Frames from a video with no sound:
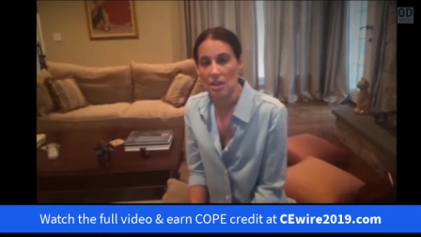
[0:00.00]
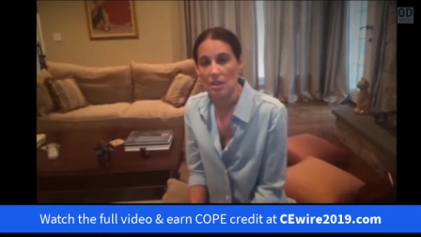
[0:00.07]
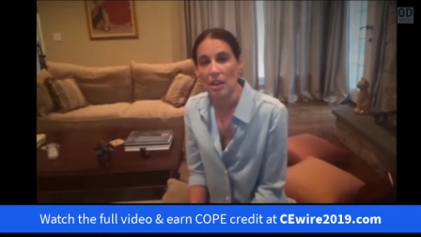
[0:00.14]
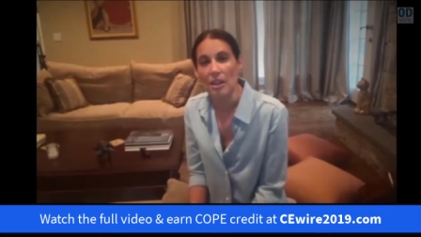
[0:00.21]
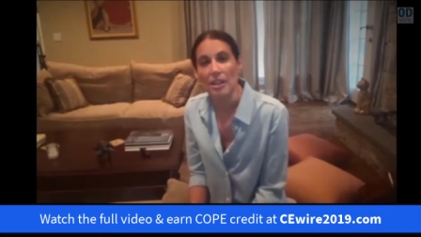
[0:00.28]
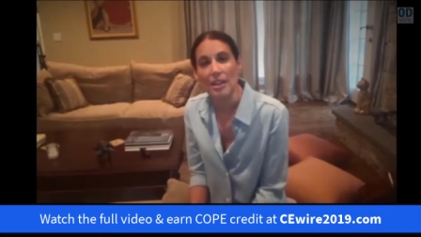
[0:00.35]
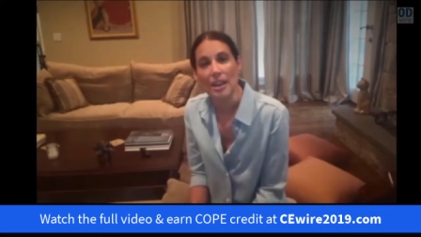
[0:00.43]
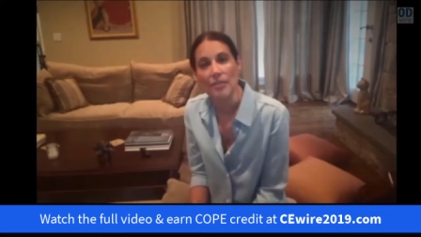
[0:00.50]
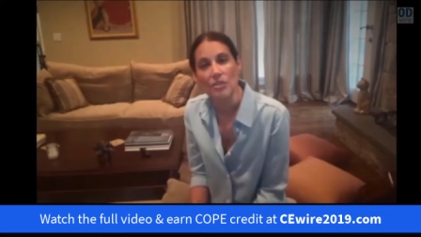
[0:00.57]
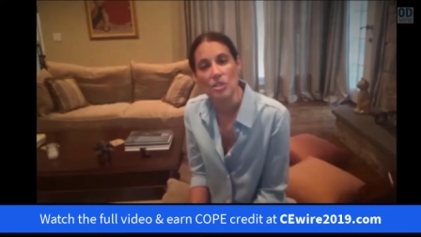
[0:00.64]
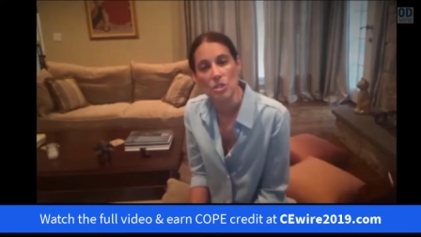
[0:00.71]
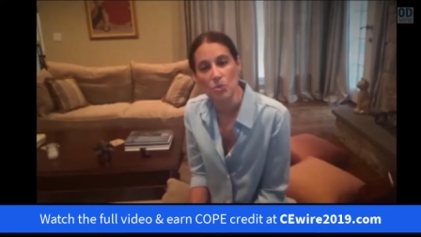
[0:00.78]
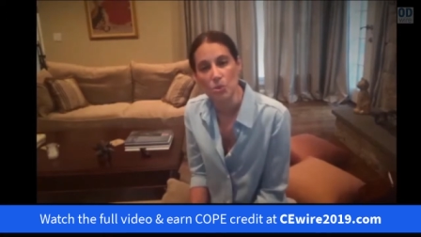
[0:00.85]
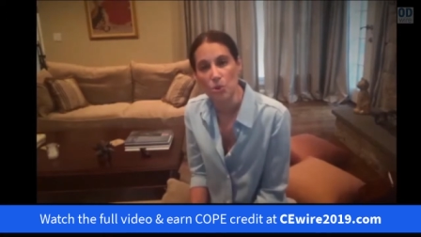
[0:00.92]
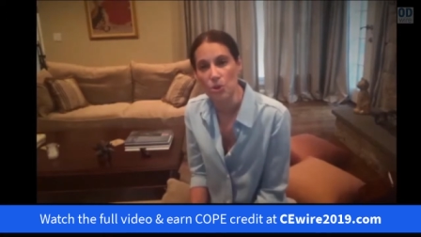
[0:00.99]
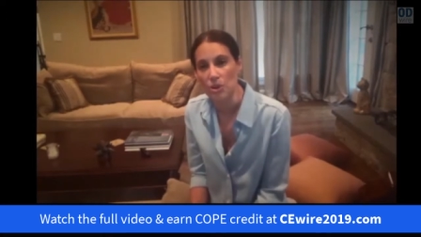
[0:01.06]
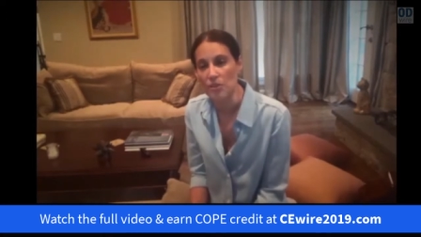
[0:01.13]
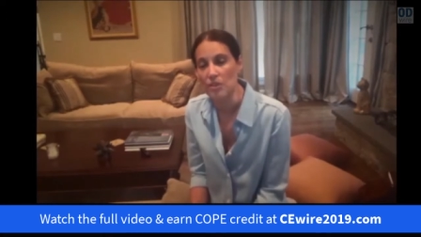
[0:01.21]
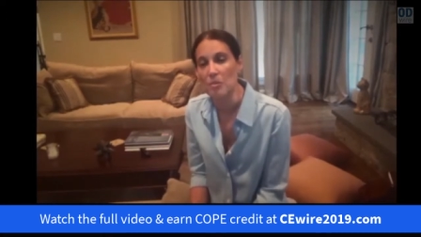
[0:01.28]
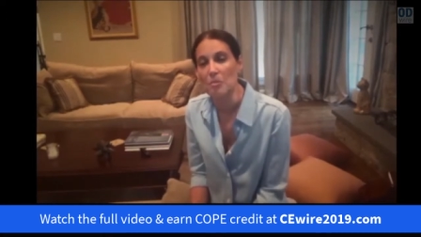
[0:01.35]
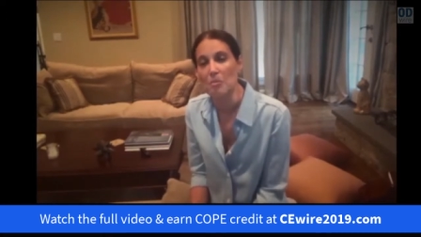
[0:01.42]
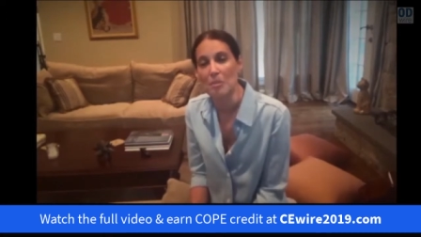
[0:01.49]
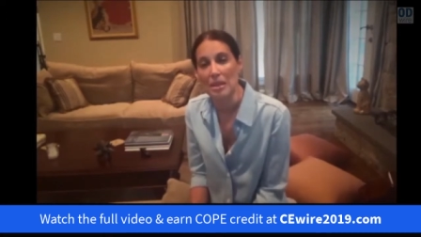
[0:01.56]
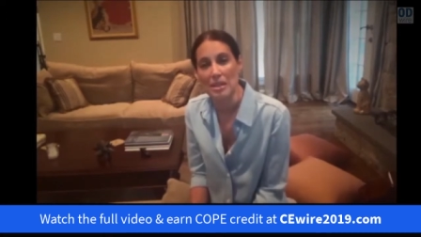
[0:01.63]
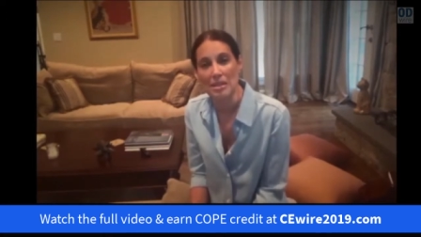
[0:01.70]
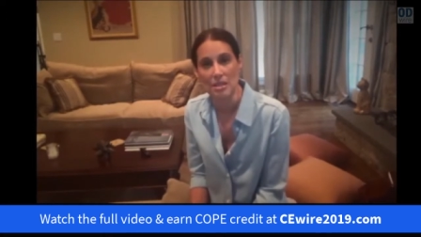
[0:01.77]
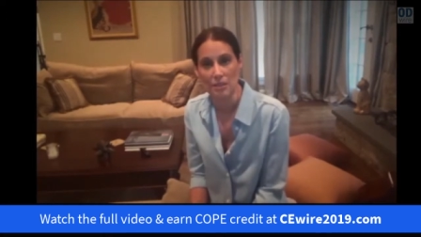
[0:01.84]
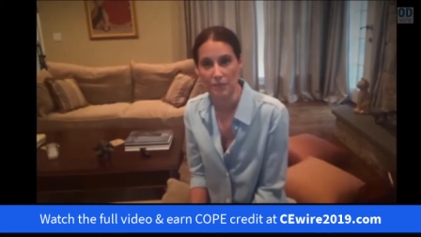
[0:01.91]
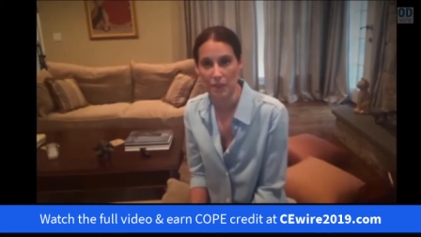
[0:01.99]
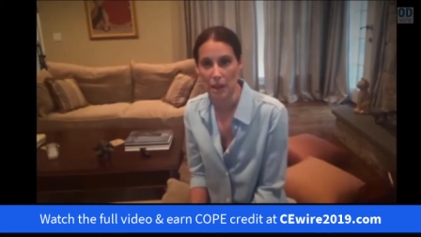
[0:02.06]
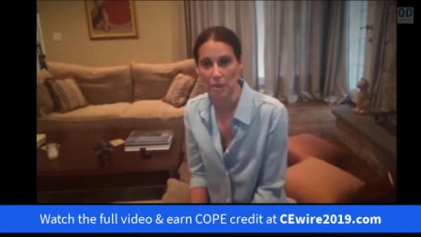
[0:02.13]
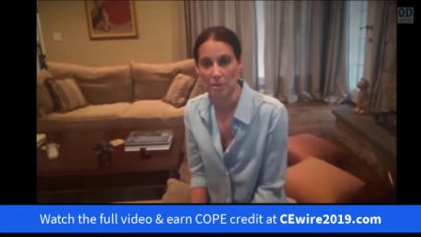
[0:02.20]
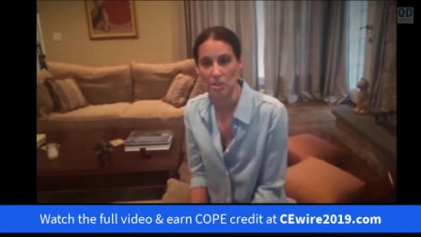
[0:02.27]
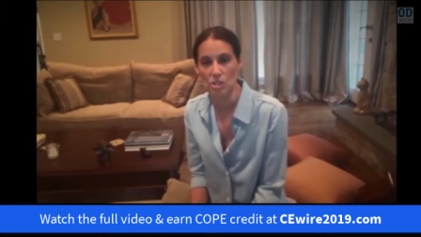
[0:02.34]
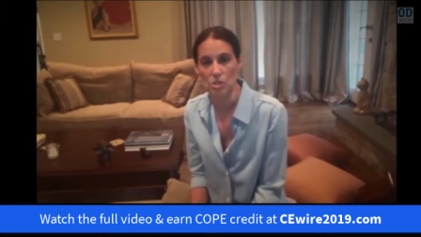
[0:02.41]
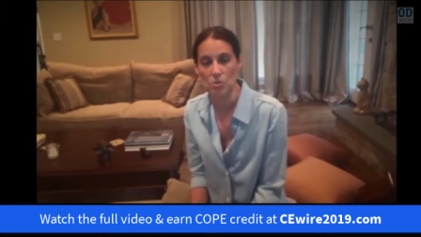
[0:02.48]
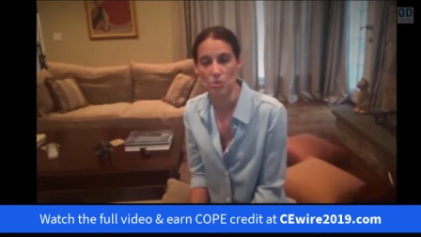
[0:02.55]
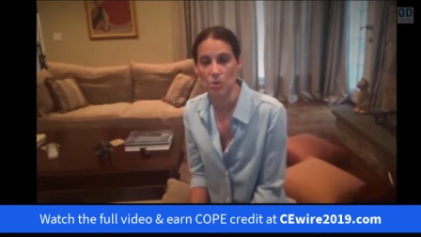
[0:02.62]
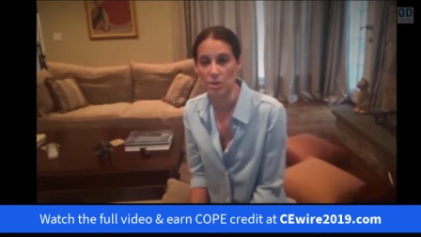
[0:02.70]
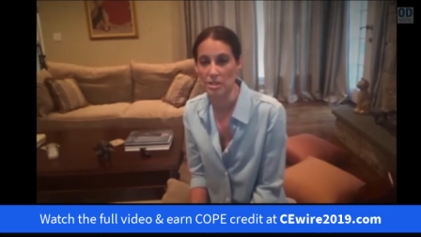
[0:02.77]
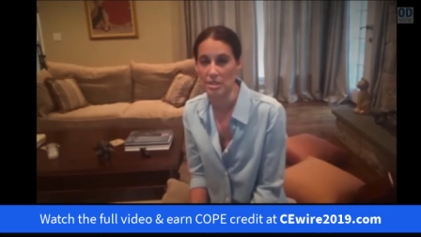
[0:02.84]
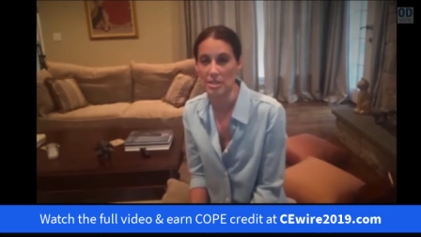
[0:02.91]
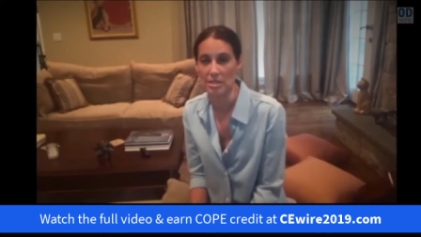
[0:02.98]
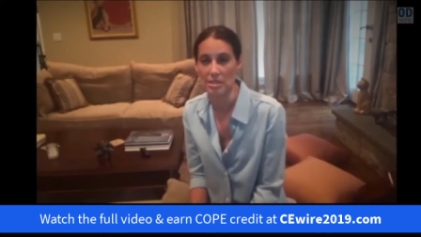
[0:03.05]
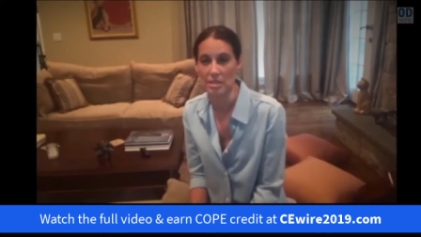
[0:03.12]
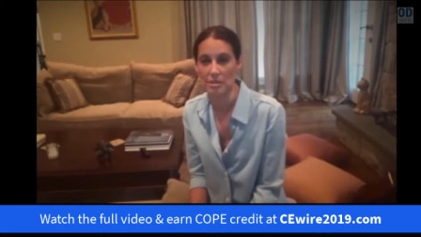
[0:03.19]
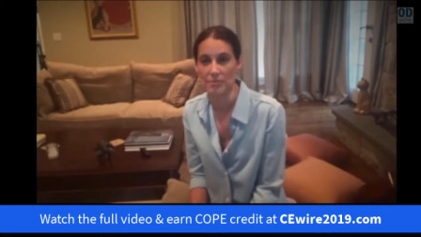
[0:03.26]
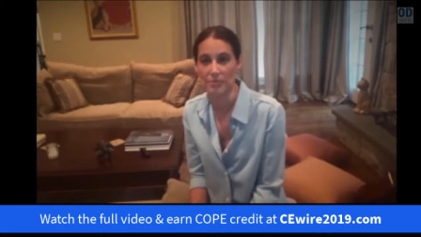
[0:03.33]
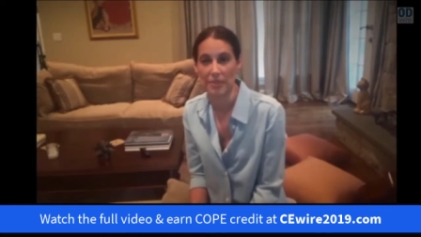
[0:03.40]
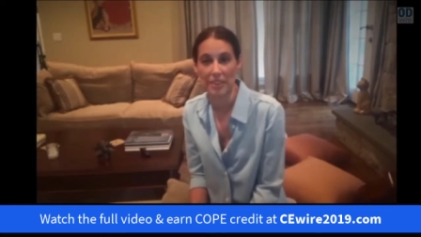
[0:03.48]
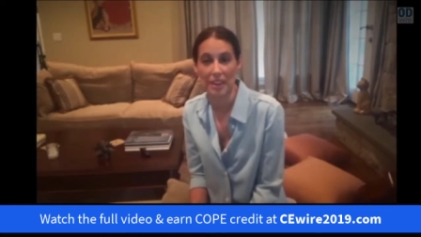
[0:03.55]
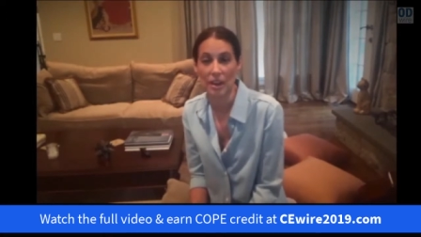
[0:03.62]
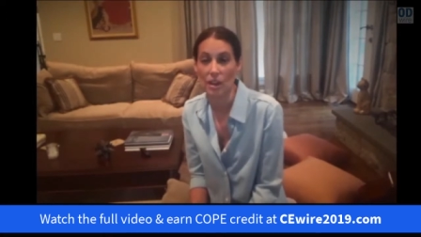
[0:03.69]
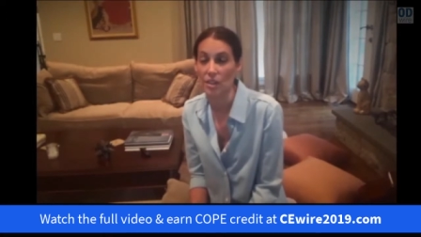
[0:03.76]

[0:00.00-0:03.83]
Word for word: Luckily, I have the support of an amazing family and support system that,